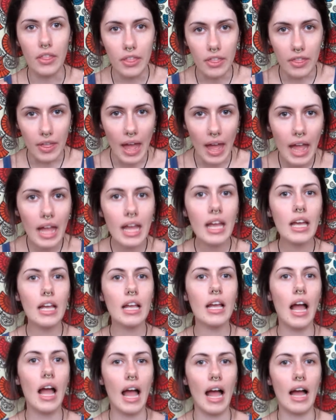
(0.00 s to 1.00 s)

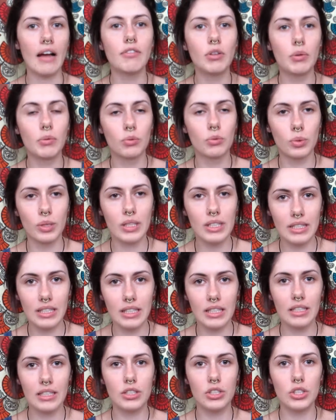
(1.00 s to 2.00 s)
they have a
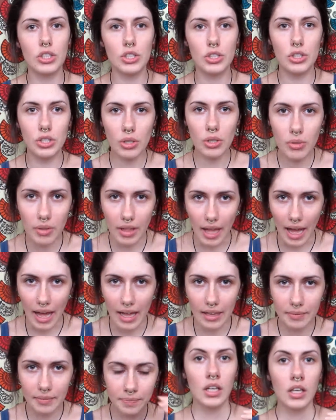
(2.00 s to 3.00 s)
reason to do
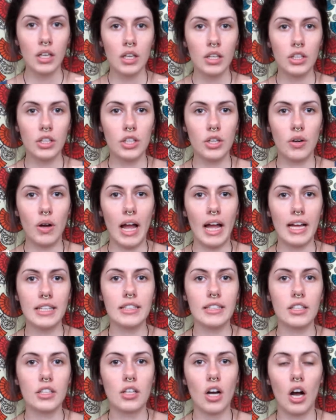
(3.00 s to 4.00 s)
that.
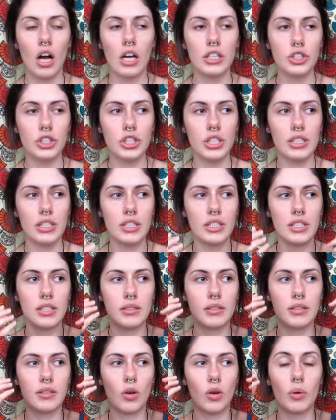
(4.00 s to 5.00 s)
As a conscious
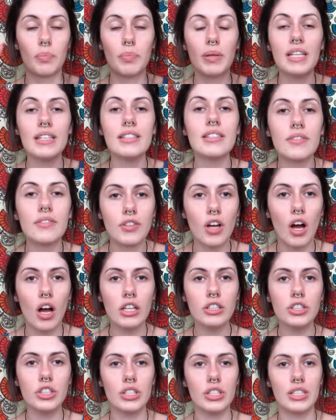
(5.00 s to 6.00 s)
or a piece of
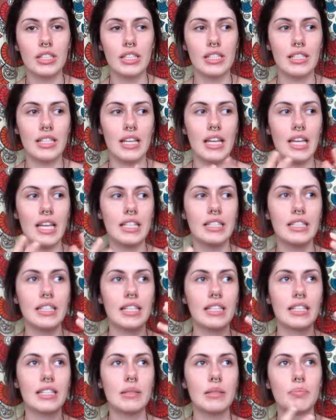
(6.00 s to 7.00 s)
consciousness, it's
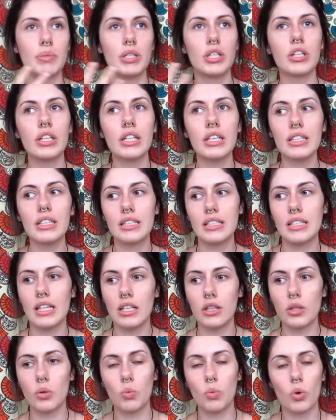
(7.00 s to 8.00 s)

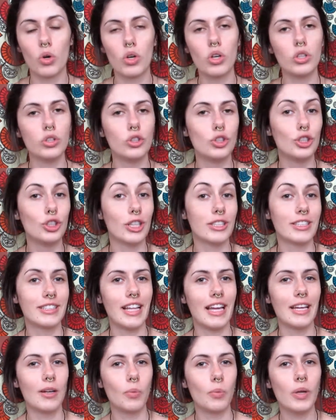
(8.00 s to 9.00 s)
experiencing the world just
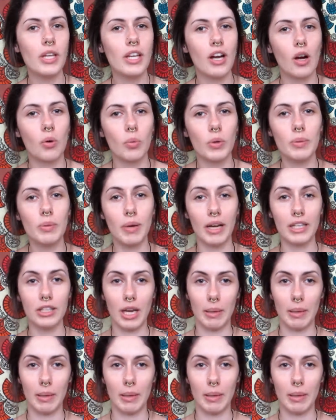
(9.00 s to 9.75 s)
like we are. We might